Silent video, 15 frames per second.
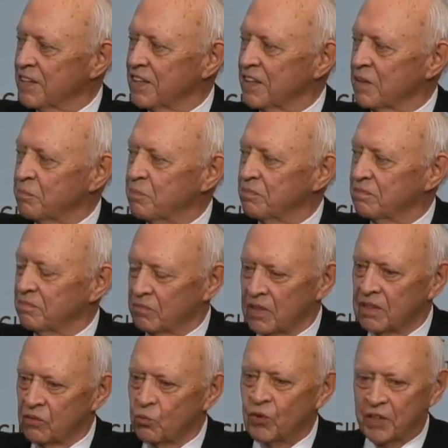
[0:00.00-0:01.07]
uh,
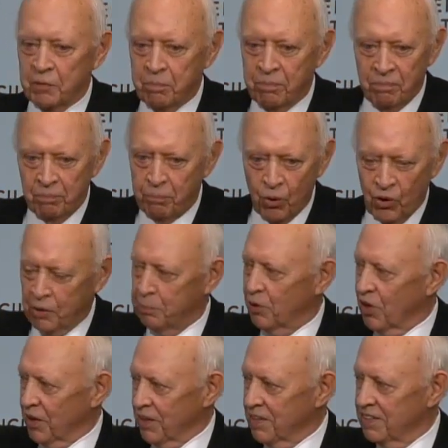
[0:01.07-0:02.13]
really broke
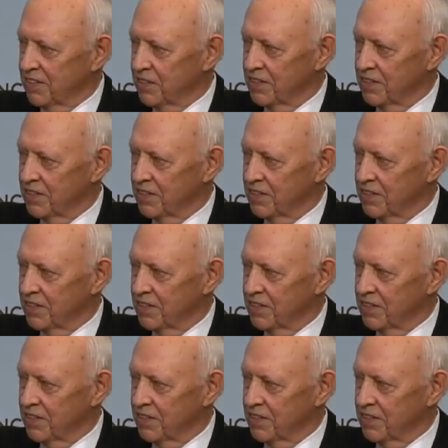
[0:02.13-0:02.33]
apart.